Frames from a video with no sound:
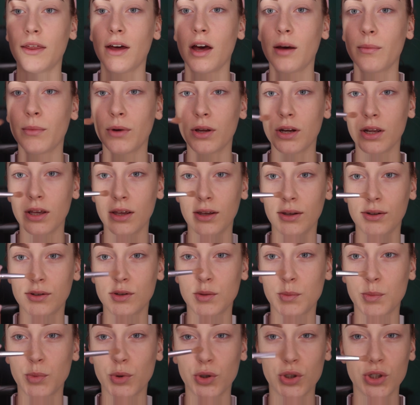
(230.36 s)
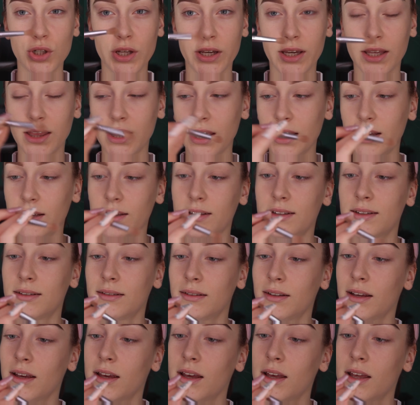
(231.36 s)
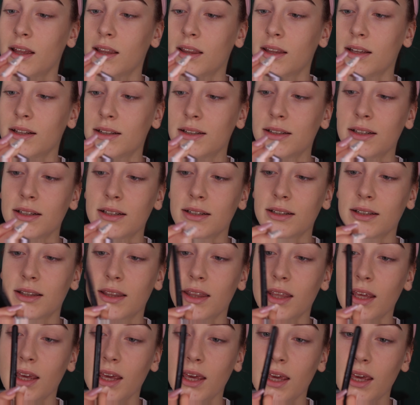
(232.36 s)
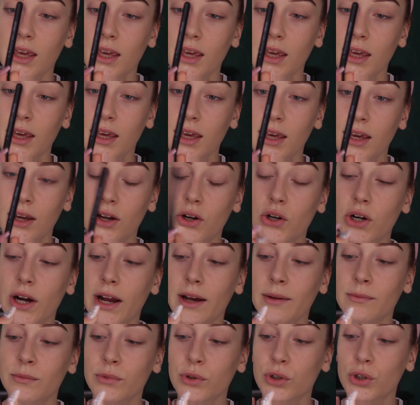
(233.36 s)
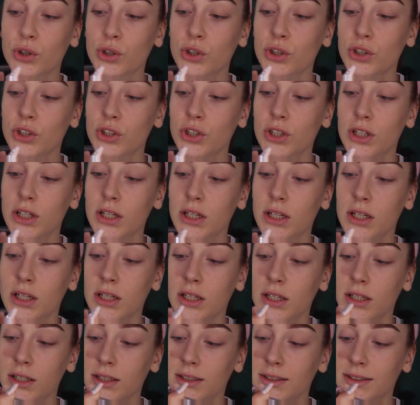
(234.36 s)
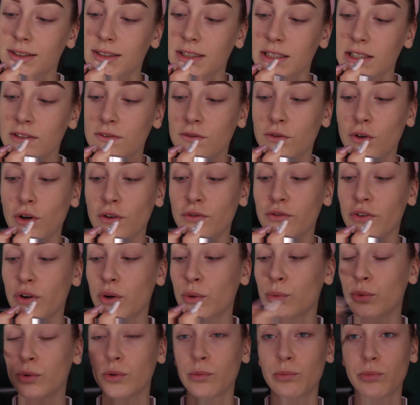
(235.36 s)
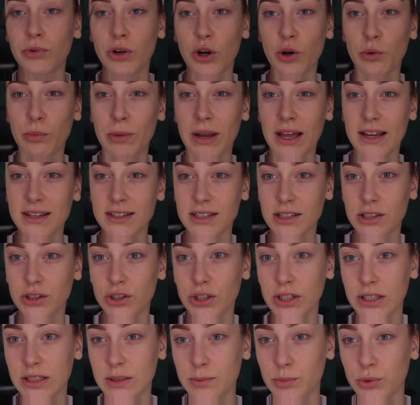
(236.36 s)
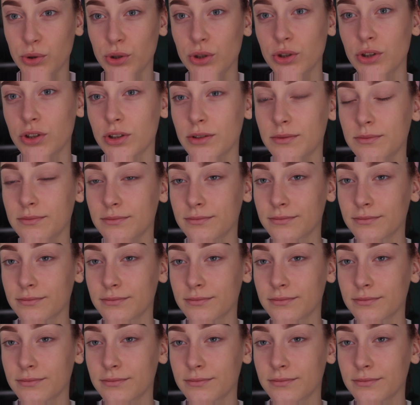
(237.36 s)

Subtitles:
that, I'm going to use a brush like this. This is the Crown Brush C441 Pro Blending Crease Brush.